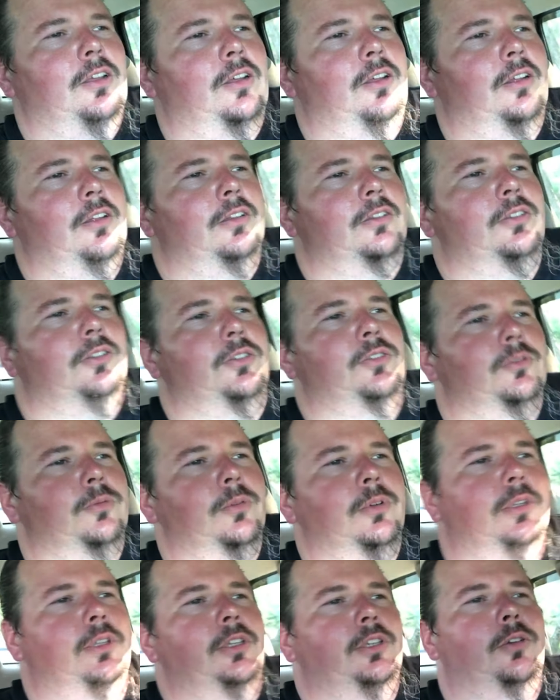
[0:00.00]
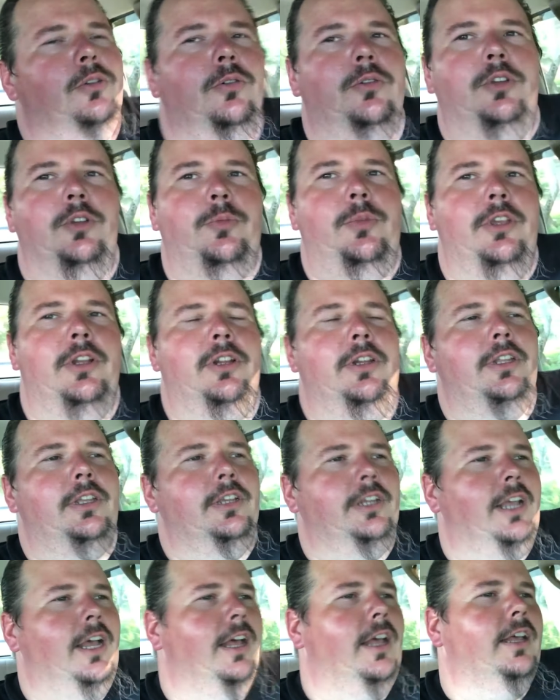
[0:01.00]
uh, it's just a really cool
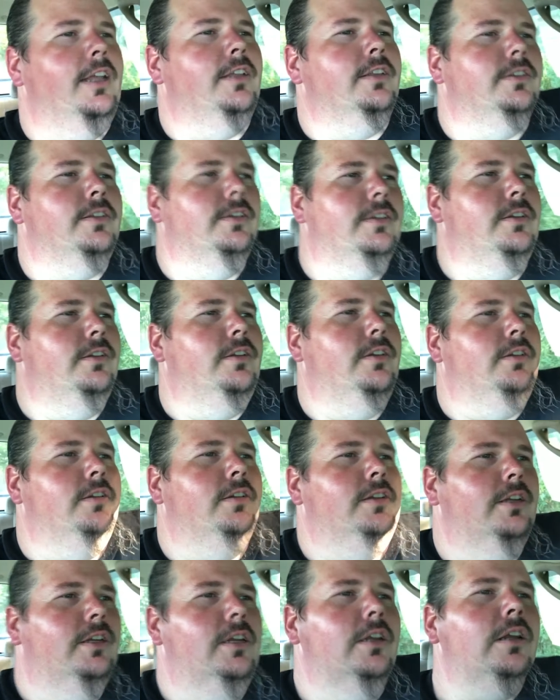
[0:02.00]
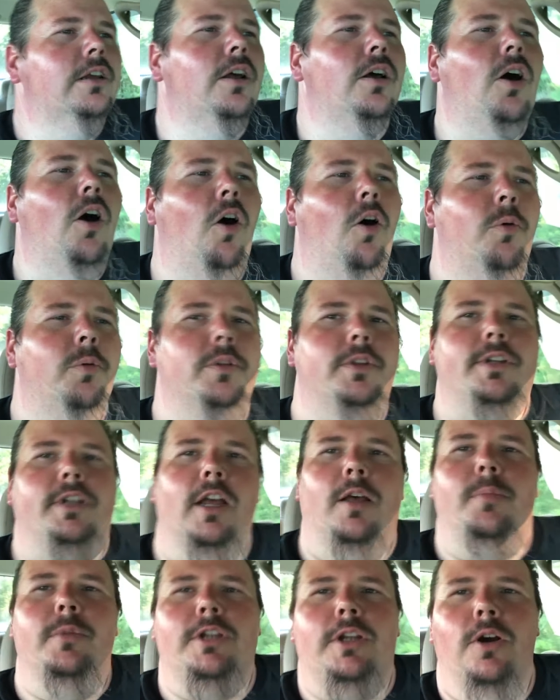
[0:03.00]
community of guys, and uh, all with the
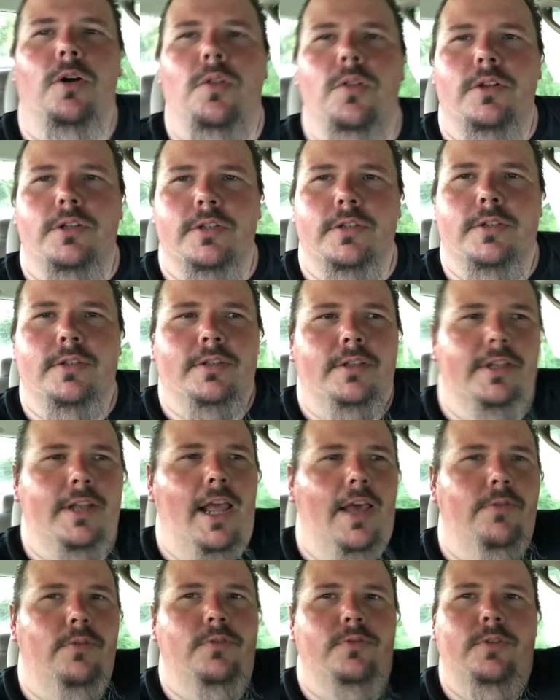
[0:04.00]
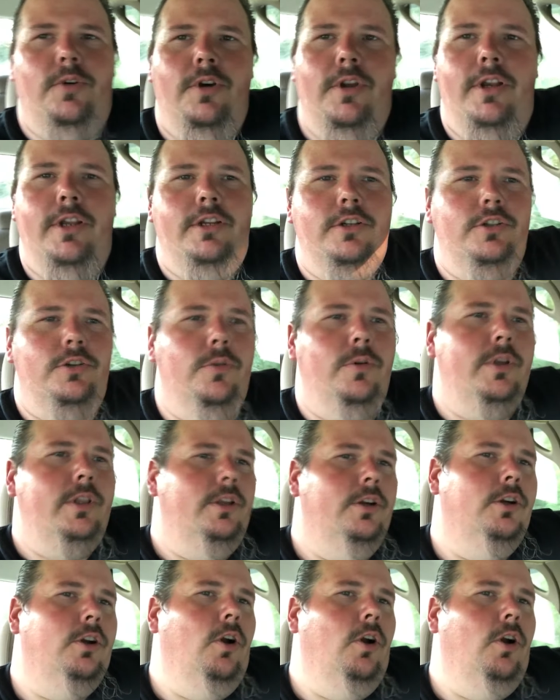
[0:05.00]
common goal of just having fun and enjoying their